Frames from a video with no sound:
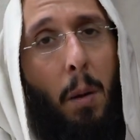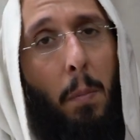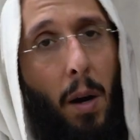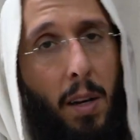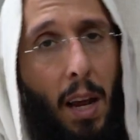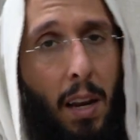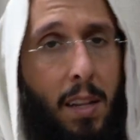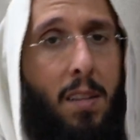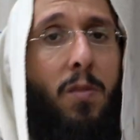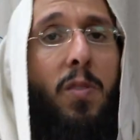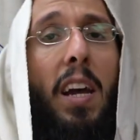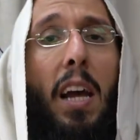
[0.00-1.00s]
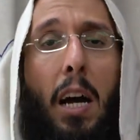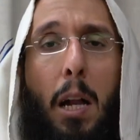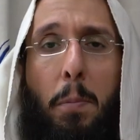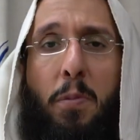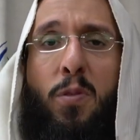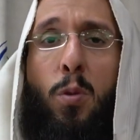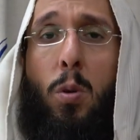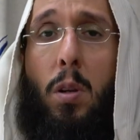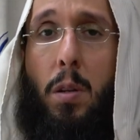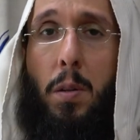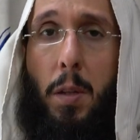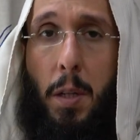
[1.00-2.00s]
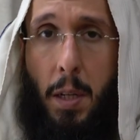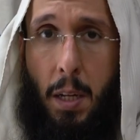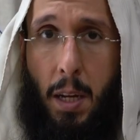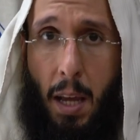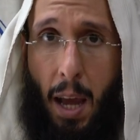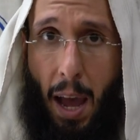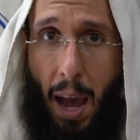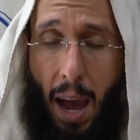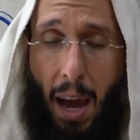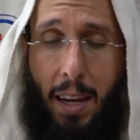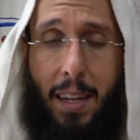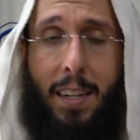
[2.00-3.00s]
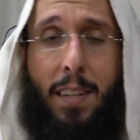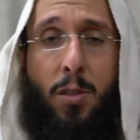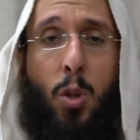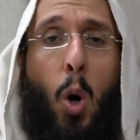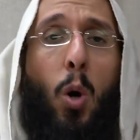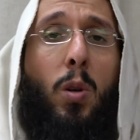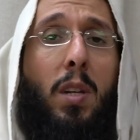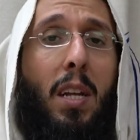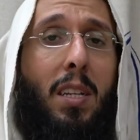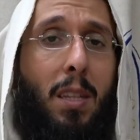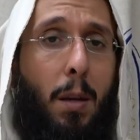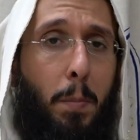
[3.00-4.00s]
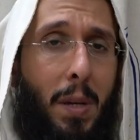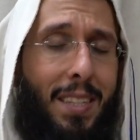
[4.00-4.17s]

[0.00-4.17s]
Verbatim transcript: but that is very helpful and it is known there is a big